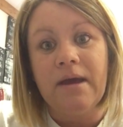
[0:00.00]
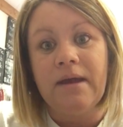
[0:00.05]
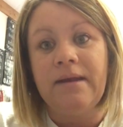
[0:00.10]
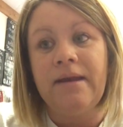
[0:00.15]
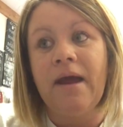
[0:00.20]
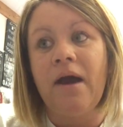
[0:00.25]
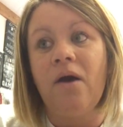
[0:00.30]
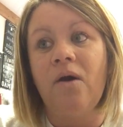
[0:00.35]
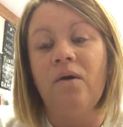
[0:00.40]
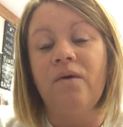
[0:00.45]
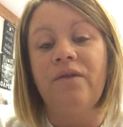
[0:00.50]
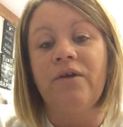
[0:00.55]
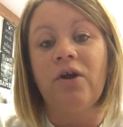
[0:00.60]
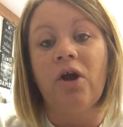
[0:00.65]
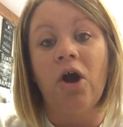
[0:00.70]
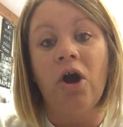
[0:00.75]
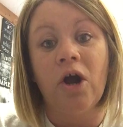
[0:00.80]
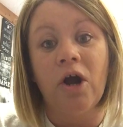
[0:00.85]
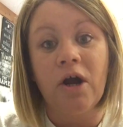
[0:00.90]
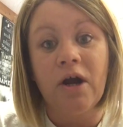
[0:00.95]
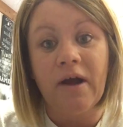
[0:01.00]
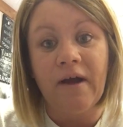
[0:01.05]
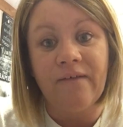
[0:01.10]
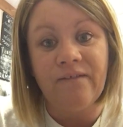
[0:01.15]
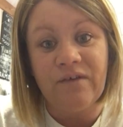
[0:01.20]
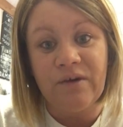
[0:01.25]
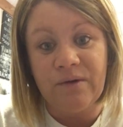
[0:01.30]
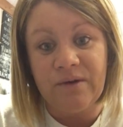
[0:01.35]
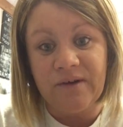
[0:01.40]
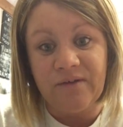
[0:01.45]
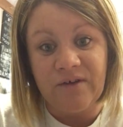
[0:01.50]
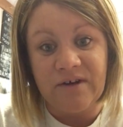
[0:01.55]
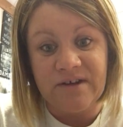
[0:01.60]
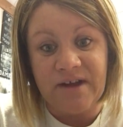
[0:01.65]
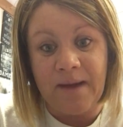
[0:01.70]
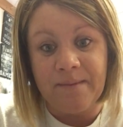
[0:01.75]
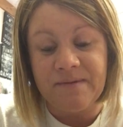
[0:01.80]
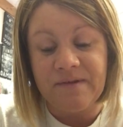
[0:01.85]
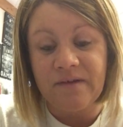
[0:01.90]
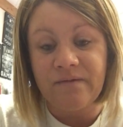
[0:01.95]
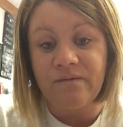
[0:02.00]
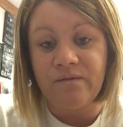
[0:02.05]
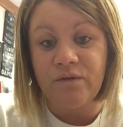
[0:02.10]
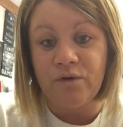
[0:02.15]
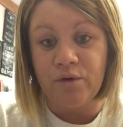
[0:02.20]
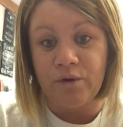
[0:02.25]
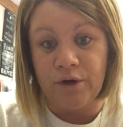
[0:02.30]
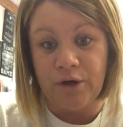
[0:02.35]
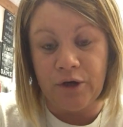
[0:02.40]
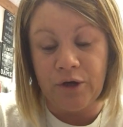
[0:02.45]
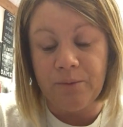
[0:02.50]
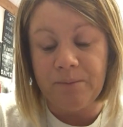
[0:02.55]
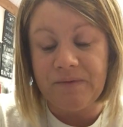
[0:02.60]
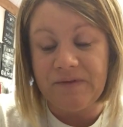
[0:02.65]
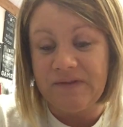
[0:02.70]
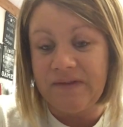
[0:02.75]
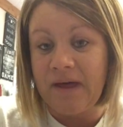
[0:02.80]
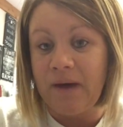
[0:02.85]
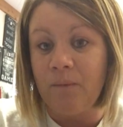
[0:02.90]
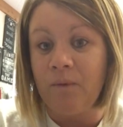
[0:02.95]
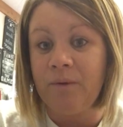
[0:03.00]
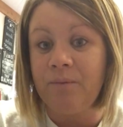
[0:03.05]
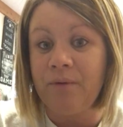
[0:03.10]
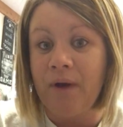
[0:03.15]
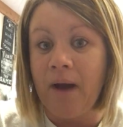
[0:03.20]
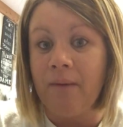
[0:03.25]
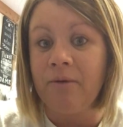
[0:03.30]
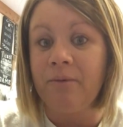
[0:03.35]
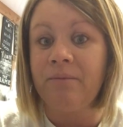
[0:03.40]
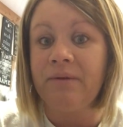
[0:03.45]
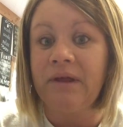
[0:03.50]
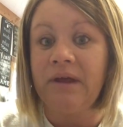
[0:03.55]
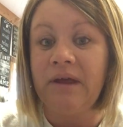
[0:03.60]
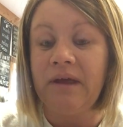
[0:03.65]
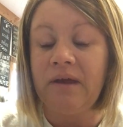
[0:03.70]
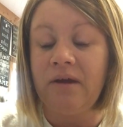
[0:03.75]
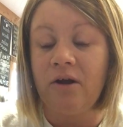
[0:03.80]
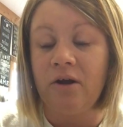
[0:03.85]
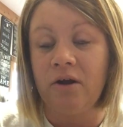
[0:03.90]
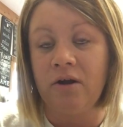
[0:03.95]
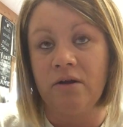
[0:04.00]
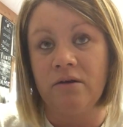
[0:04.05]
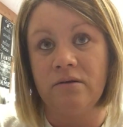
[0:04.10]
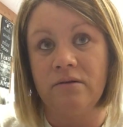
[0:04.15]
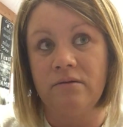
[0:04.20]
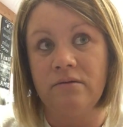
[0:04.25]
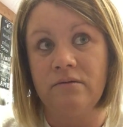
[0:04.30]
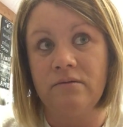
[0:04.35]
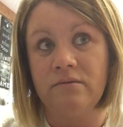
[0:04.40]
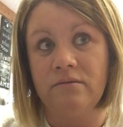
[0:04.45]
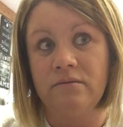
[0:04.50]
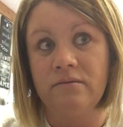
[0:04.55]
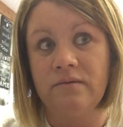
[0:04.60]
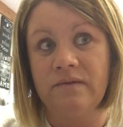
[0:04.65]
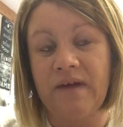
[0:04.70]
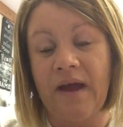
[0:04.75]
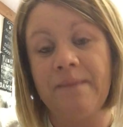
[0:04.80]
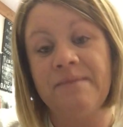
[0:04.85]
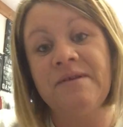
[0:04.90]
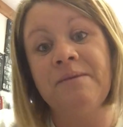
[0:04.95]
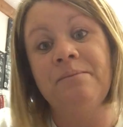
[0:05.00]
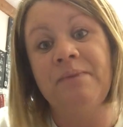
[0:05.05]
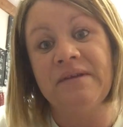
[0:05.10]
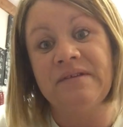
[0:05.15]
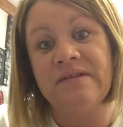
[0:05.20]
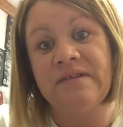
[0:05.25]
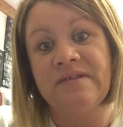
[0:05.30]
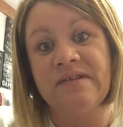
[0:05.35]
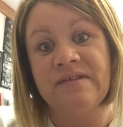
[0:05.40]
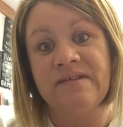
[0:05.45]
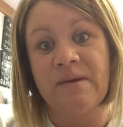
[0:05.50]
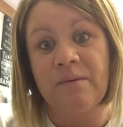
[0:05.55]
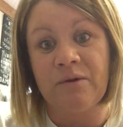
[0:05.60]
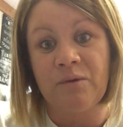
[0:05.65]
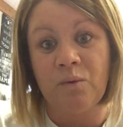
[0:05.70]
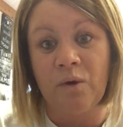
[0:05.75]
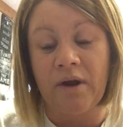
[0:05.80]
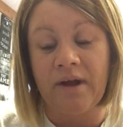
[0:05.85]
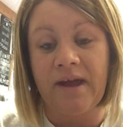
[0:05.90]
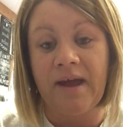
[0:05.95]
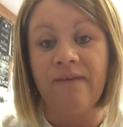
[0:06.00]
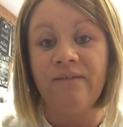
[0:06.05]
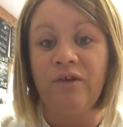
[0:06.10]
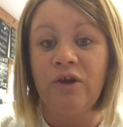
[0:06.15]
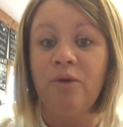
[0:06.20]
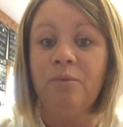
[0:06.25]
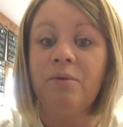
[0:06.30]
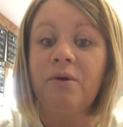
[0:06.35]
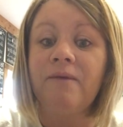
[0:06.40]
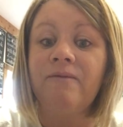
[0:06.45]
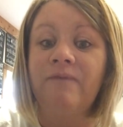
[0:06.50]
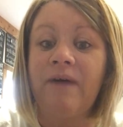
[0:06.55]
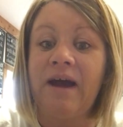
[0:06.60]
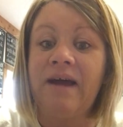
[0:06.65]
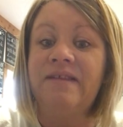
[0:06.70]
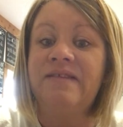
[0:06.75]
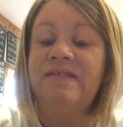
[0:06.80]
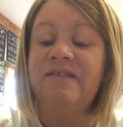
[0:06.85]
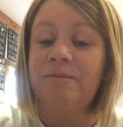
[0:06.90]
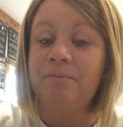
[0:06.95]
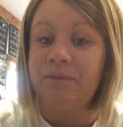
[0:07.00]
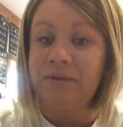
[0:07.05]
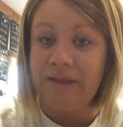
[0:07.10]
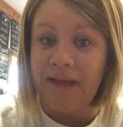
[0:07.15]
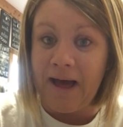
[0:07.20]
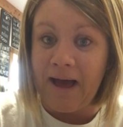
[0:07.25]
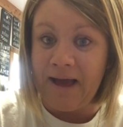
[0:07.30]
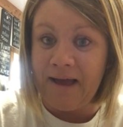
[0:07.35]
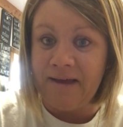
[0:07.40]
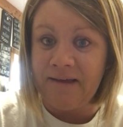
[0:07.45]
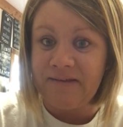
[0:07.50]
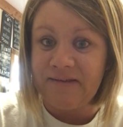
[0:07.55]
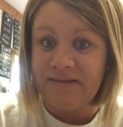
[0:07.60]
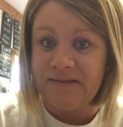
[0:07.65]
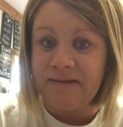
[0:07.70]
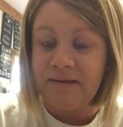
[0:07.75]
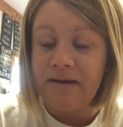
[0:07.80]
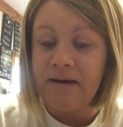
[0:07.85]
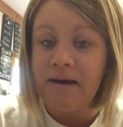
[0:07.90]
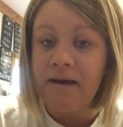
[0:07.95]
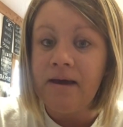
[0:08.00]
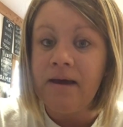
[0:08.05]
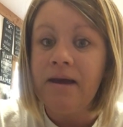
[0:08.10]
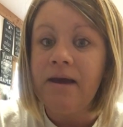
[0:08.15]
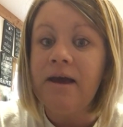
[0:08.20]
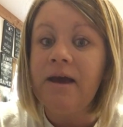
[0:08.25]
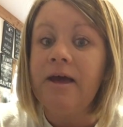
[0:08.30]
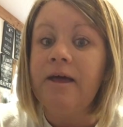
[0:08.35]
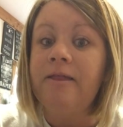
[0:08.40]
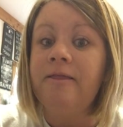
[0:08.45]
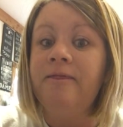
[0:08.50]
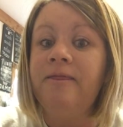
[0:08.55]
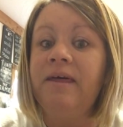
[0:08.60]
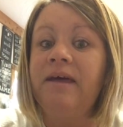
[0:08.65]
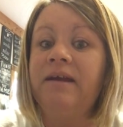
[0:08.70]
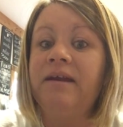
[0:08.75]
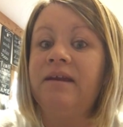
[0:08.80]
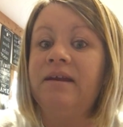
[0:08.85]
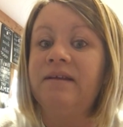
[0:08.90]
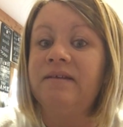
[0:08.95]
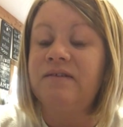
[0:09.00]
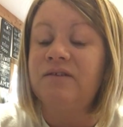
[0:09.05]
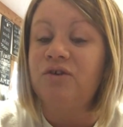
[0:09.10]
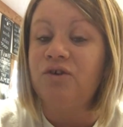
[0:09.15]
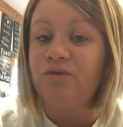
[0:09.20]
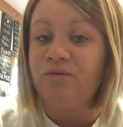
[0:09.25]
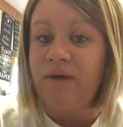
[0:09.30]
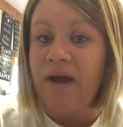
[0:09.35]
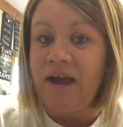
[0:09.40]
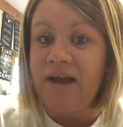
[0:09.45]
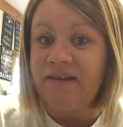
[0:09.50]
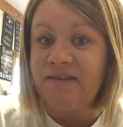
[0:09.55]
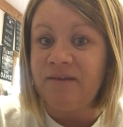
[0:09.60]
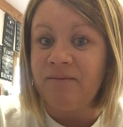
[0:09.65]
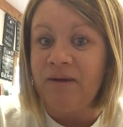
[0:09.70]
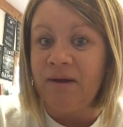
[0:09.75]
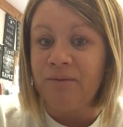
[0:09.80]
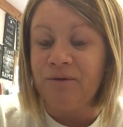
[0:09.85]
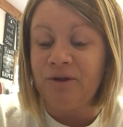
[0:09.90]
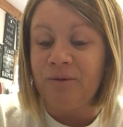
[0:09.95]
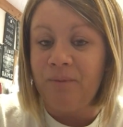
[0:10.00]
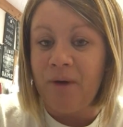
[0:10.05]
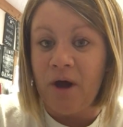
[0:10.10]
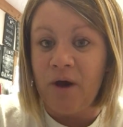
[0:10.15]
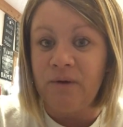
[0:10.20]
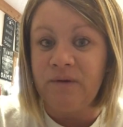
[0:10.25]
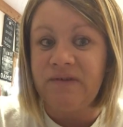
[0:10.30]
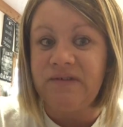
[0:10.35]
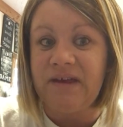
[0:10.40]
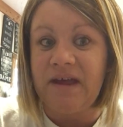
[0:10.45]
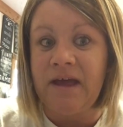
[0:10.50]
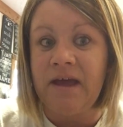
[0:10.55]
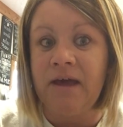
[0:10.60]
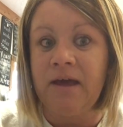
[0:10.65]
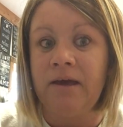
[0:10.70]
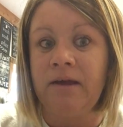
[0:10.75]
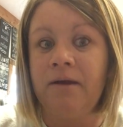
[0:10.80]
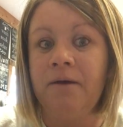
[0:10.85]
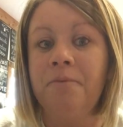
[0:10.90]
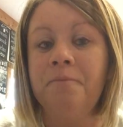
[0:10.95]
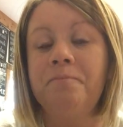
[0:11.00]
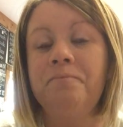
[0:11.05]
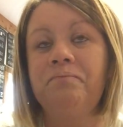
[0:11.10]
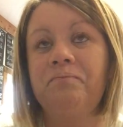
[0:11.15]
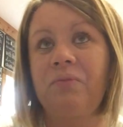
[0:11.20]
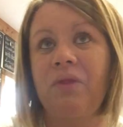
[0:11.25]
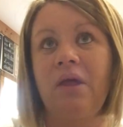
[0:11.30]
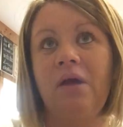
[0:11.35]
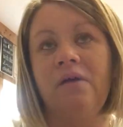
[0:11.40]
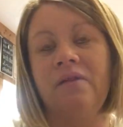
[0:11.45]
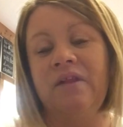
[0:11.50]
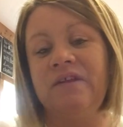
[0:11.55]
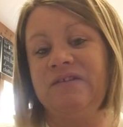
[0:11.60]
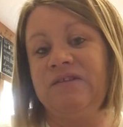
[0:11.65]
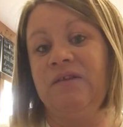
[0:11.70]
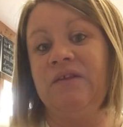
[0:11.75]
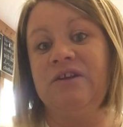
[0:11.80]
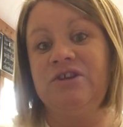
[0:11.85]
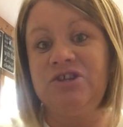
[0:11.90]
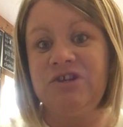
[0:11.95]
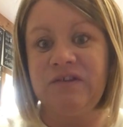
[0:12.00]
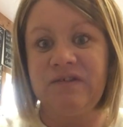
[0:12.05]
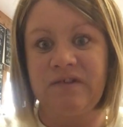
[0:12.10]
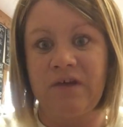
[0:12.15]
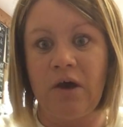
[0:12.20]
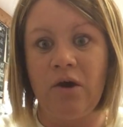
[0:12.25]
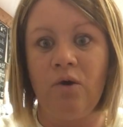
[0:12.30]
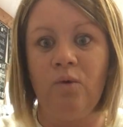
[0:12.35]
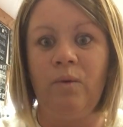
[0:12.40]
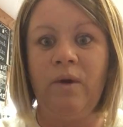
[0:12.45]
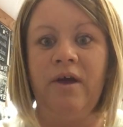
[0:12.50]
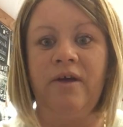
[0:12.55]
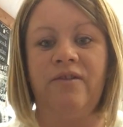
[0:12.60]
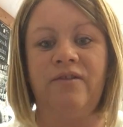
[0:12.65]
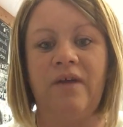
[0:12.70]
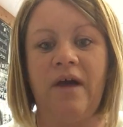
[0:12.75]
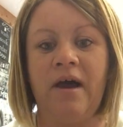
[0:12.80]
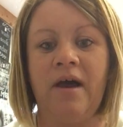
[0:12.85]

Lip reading: Now, there are a few different types of groups that would probably, or types of businesses that would work. If you provide supplies, then it is great to be able to post in, let's just go with